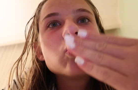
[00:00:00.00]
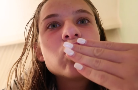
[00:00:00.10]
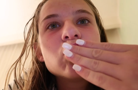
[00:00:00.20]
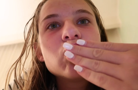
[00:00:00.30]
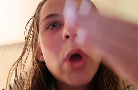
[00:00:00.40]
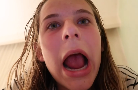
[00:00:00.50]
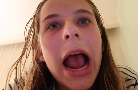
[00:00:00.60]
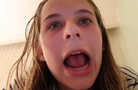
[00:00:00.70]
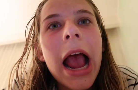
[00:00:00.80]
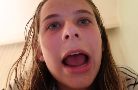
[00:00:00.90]

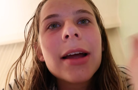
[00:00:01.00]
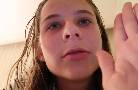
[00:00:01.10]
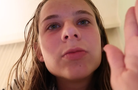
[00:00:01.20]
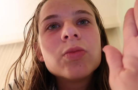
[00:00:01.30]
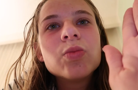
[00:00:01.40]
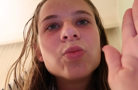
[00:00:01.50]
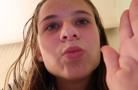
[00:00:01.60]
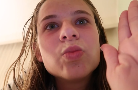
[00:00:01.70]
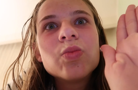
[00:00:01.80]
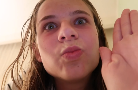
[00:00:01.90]

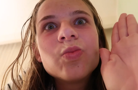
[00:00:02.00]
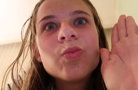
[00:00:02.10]
(silence)